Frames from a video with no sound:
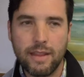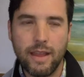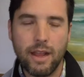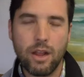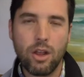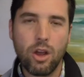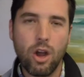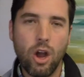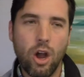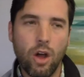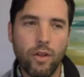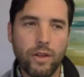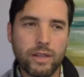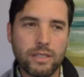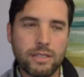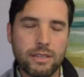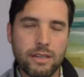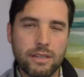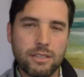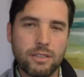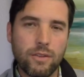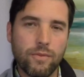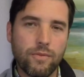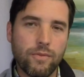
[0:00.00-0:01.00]
they call us, and
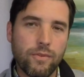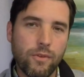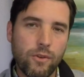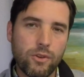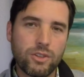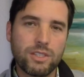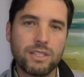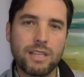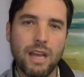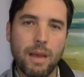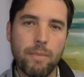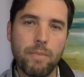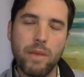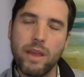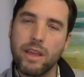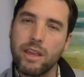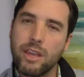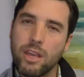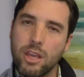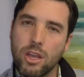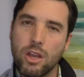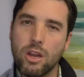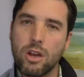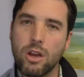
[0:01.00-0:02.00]
it's the first time they
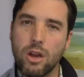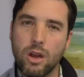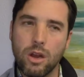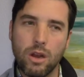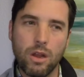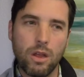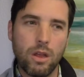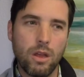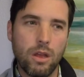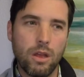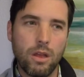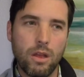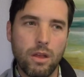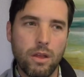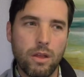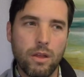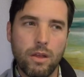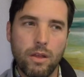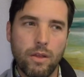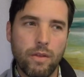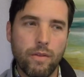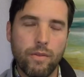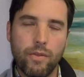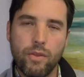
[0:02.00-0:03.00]
hear
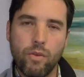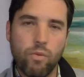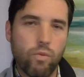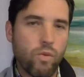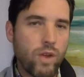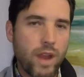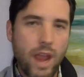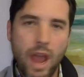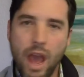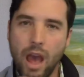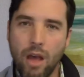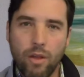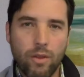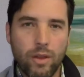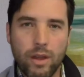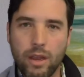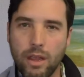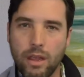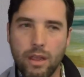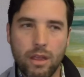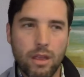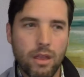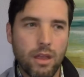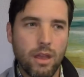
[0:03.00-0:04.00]
the
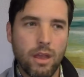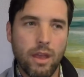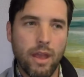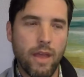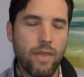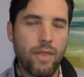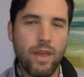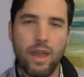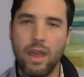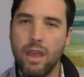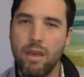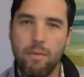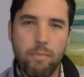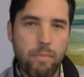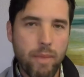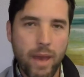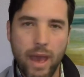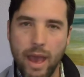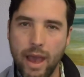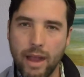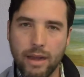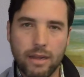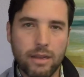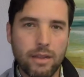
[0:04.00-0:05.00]
reality and the
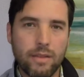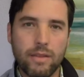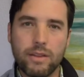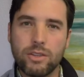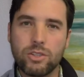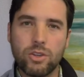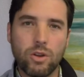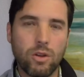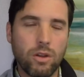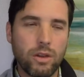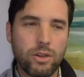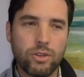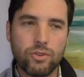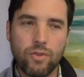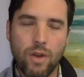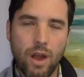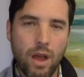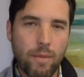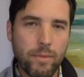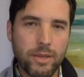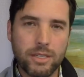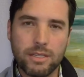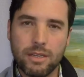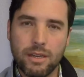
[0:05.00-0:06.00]
impact these early
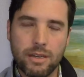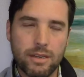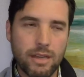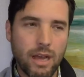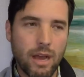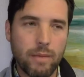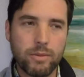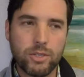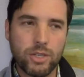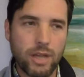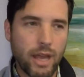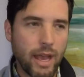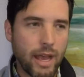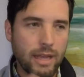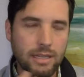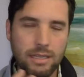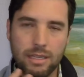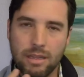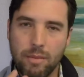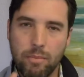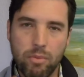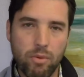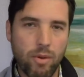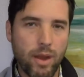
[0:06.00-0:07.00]
traumas and adoption has on
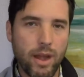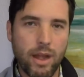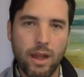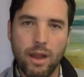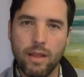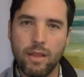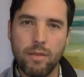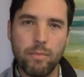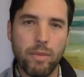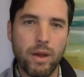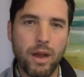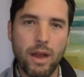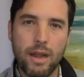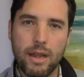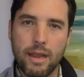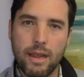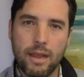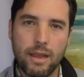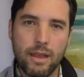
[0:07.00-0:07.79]
the brain and on the body.